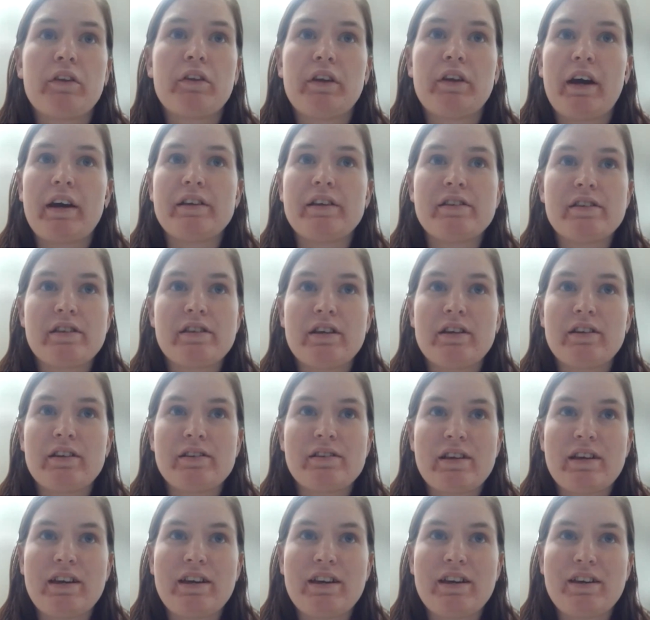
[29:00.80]
the nice things
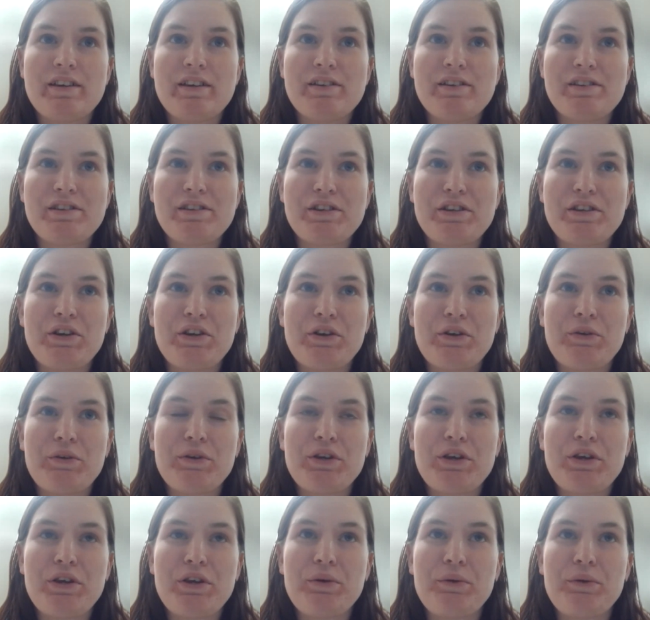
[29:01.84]
is,
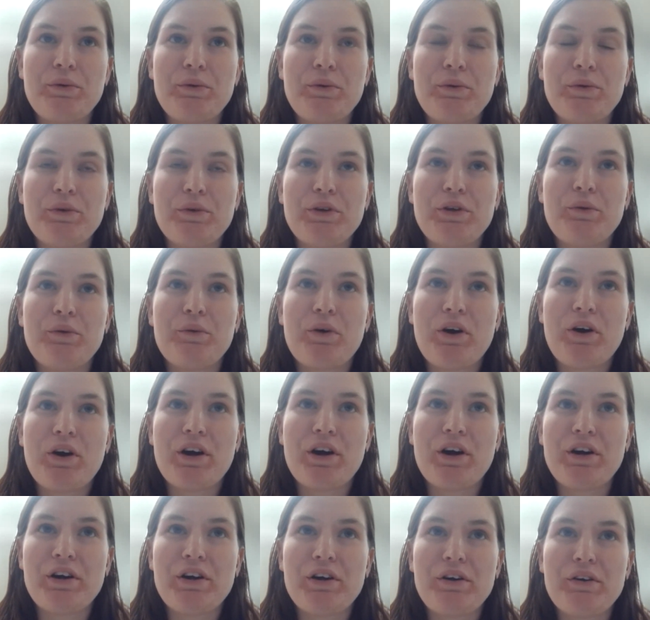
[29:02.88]
you
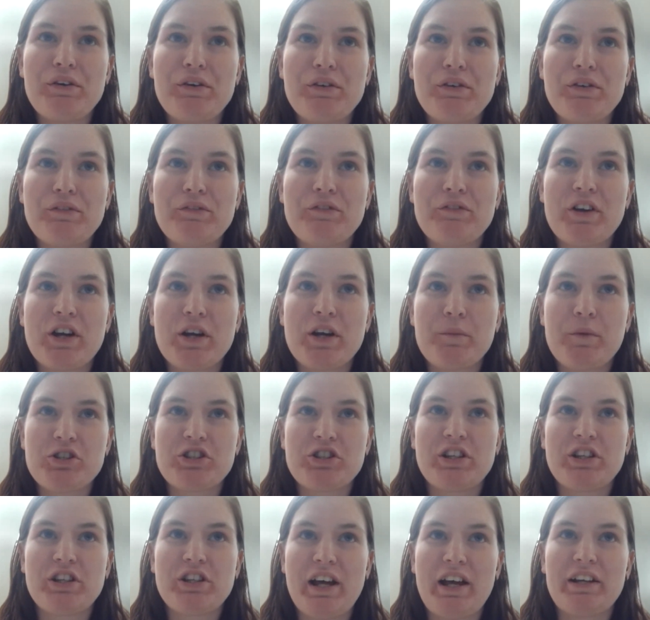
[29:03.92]
are very
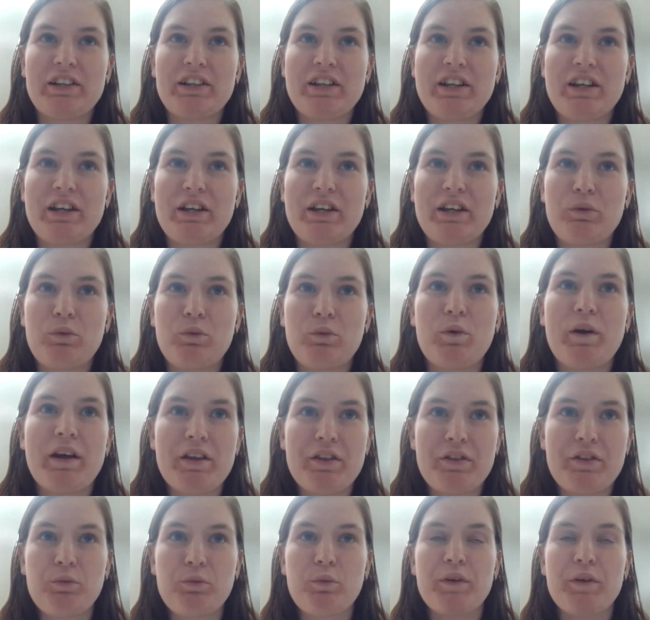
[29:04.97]
much connecting
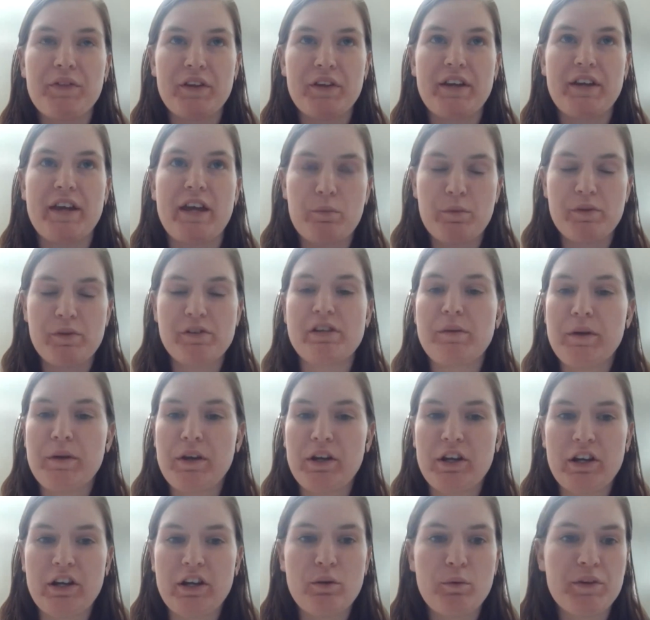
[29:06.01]
with the campus
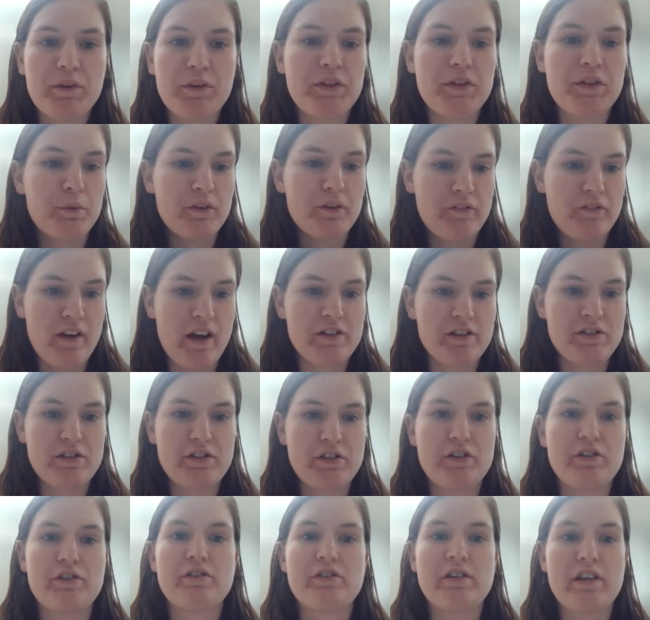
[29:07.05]
community, with the
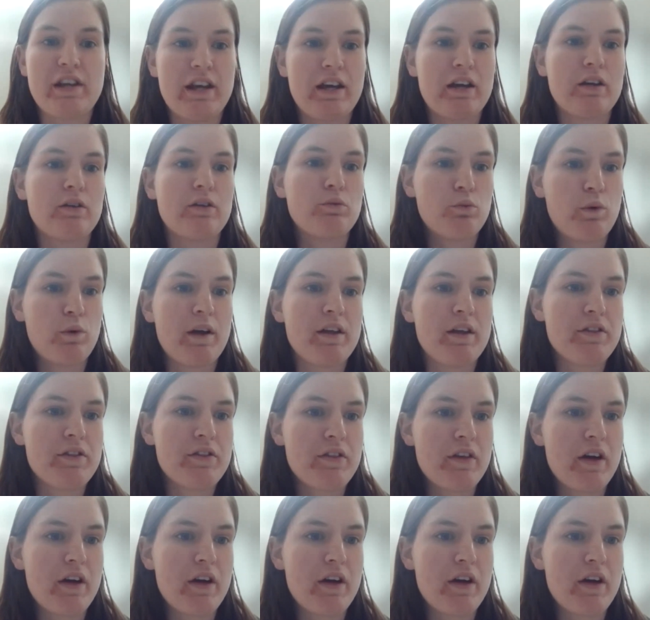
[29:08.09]
professors, and with